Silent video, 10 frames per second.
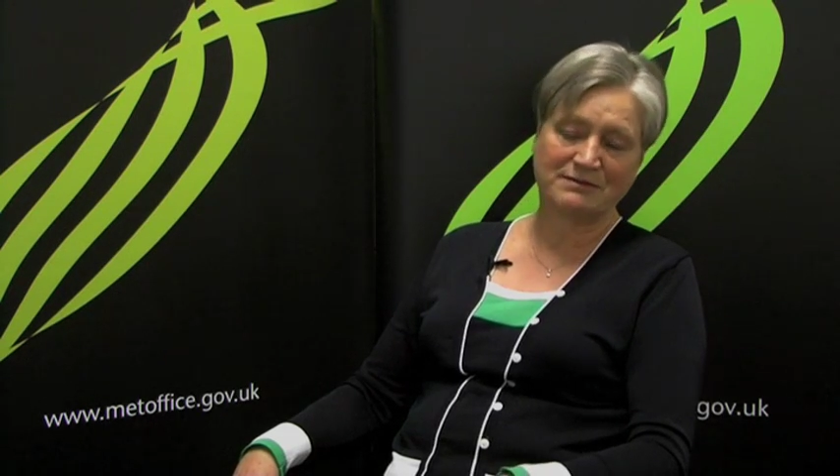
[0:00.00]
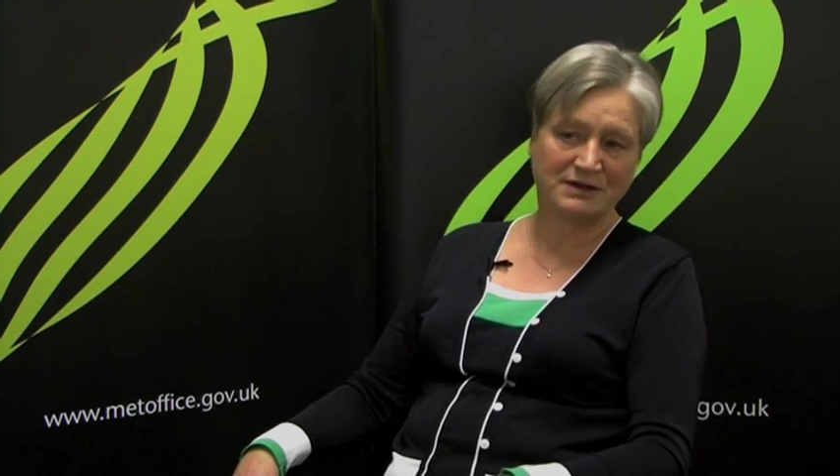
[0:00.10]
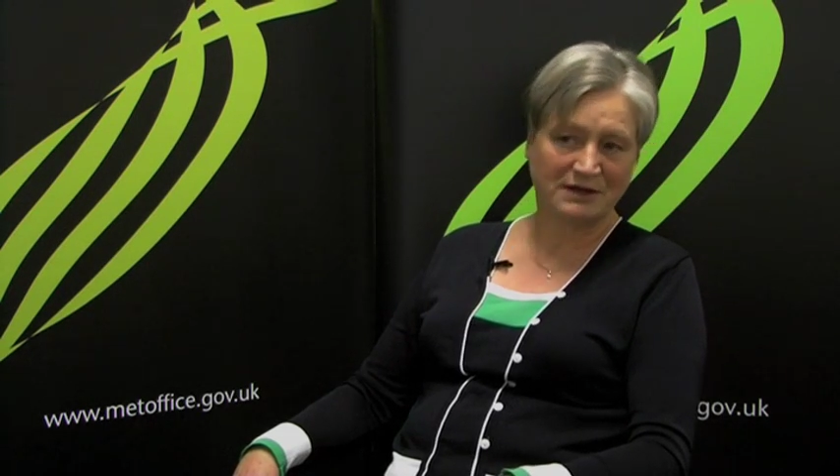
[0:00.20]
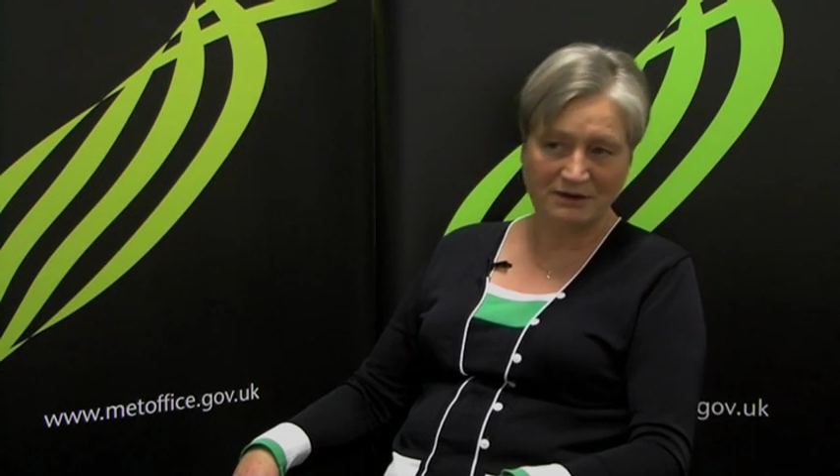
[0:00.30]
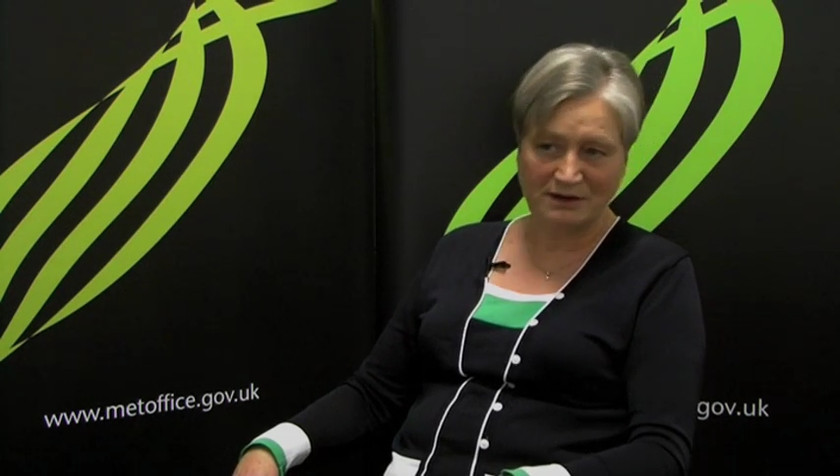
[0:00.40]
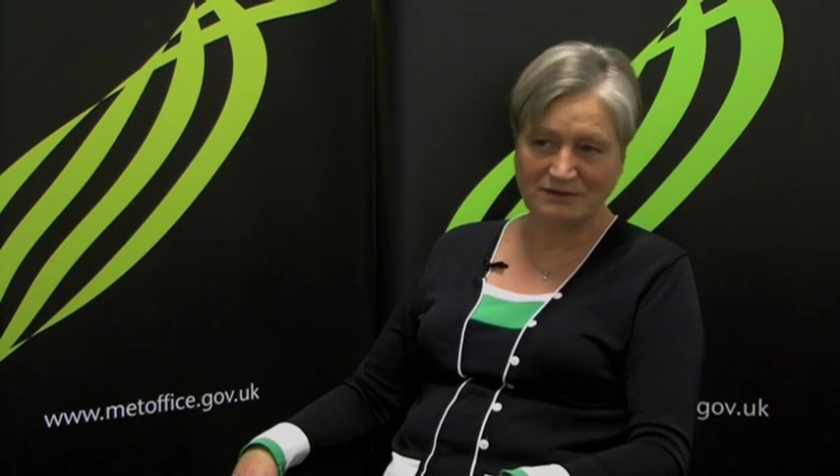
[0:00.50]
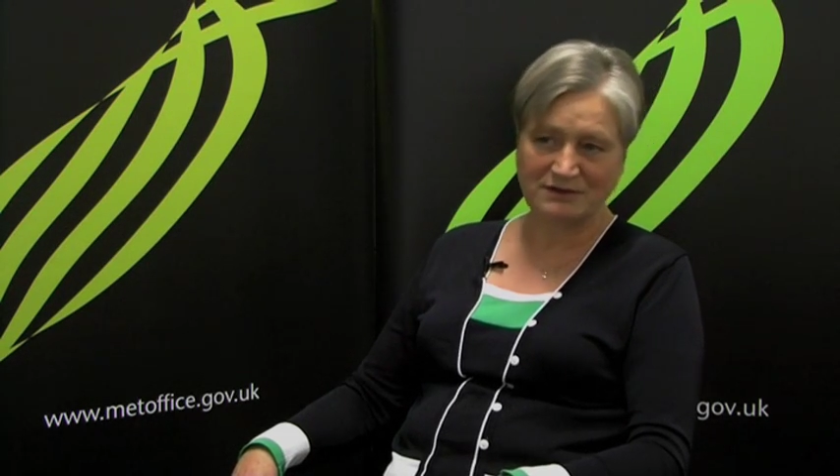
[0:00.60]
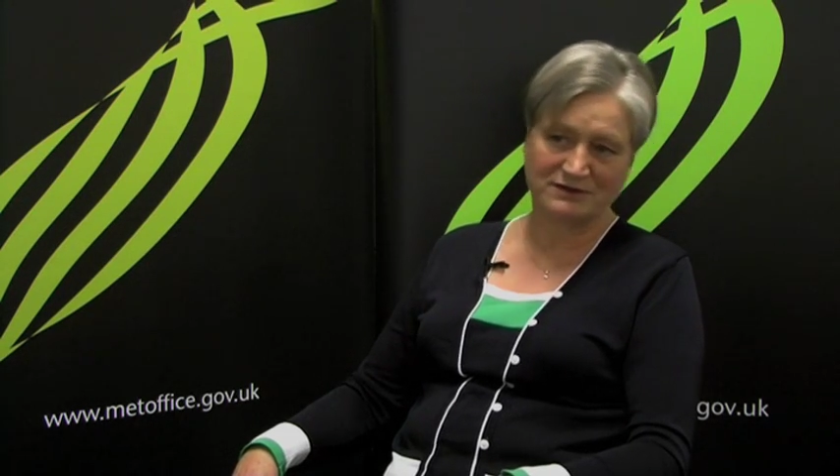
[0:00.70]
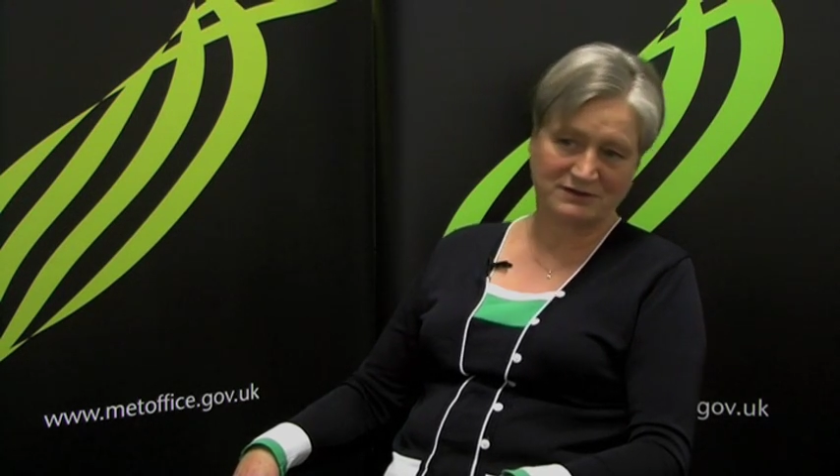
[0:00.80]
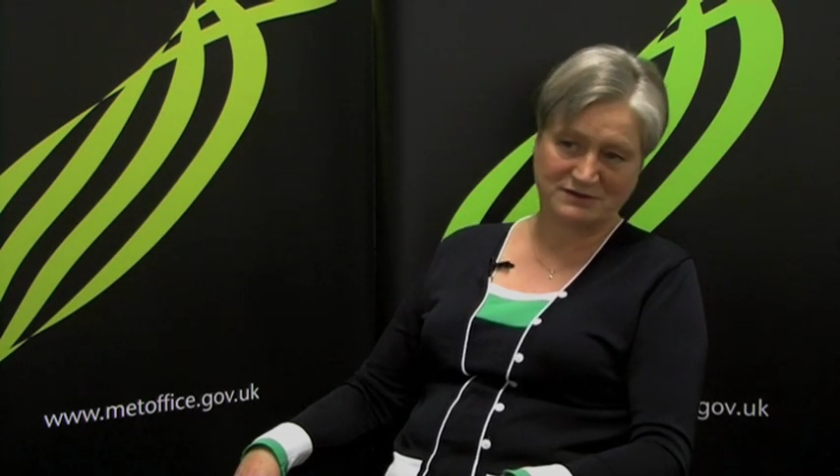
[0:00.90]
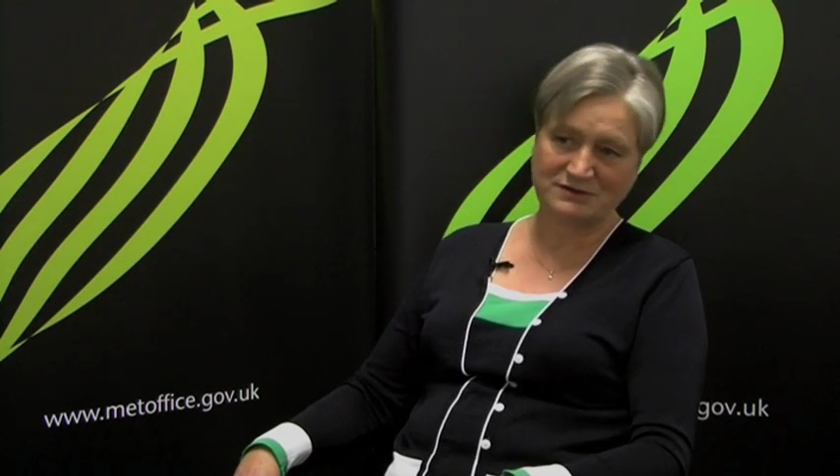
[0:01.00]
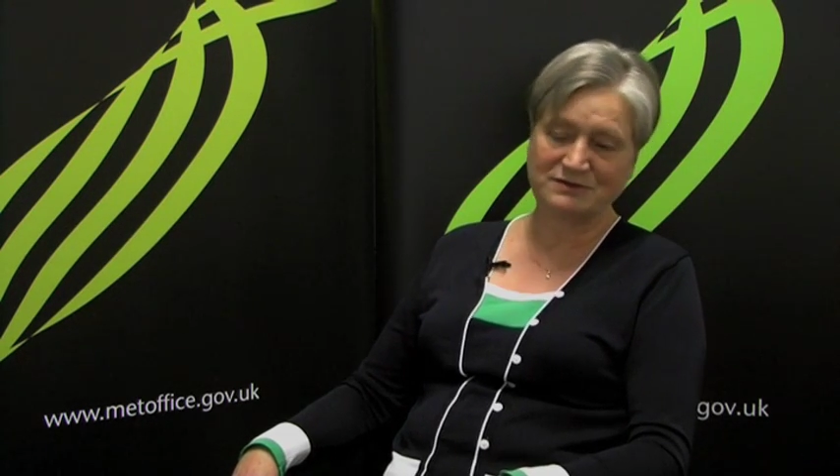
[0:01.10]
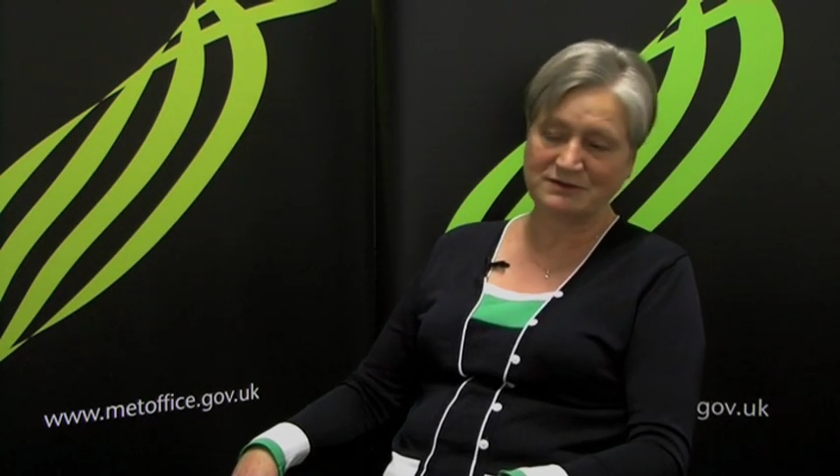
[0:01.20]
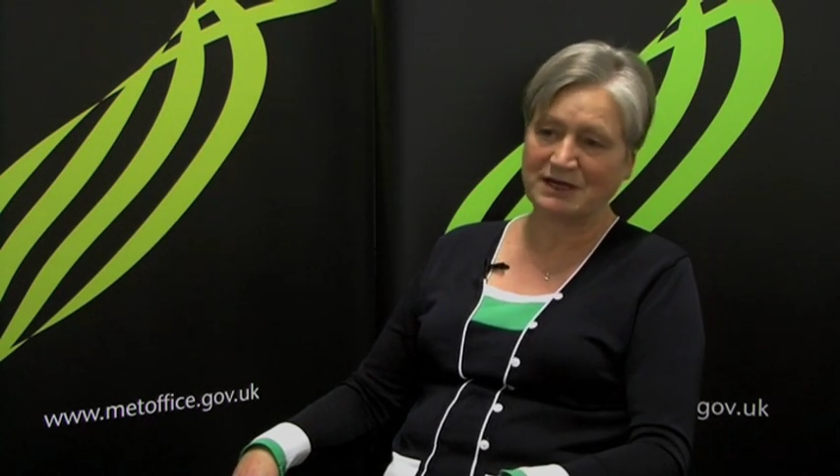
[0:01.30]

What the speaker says: but no evidence at all